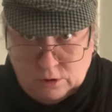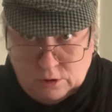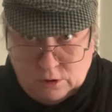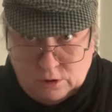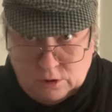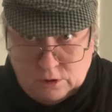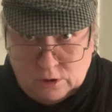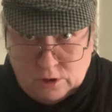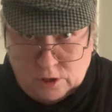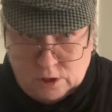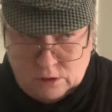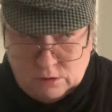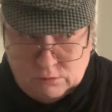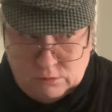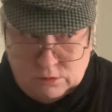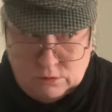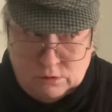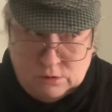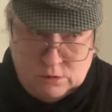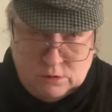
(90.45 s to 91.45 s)
and
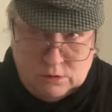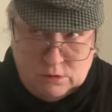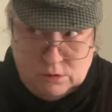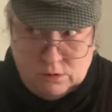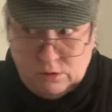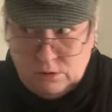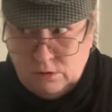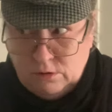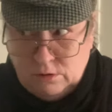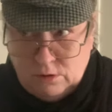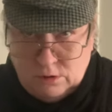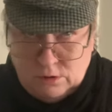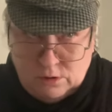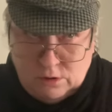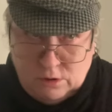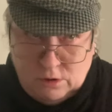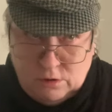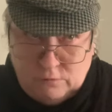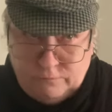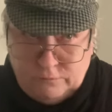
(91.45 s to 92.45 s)
now,
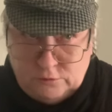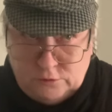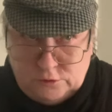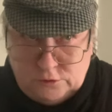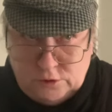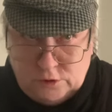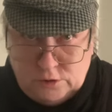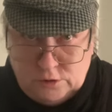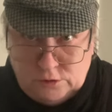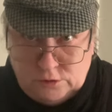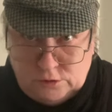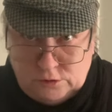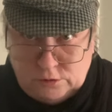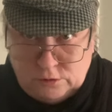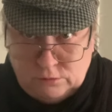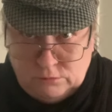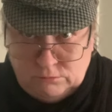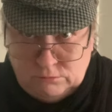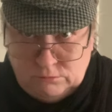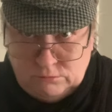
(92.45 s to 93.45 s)
ever since,
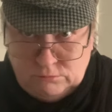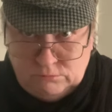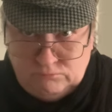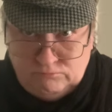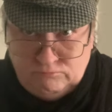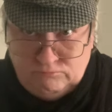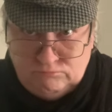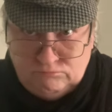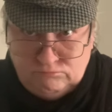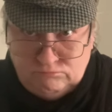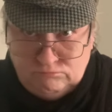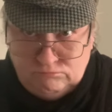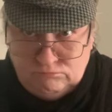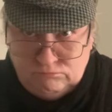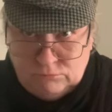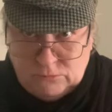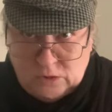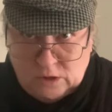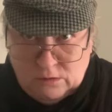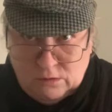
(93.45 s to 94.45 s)

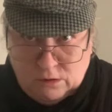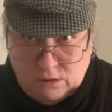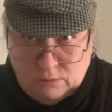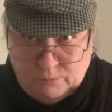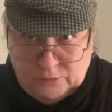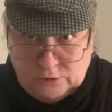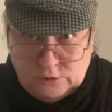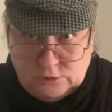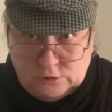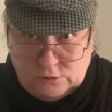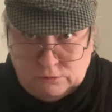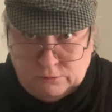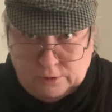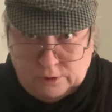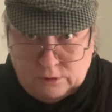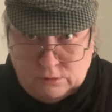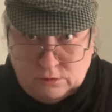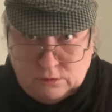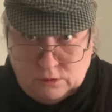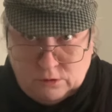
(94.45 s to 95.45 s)
I've been
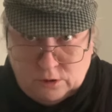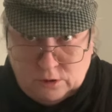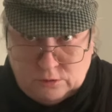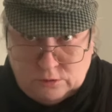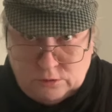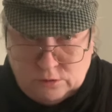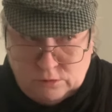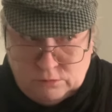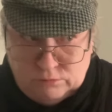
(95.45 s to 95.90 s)
swinging the lead,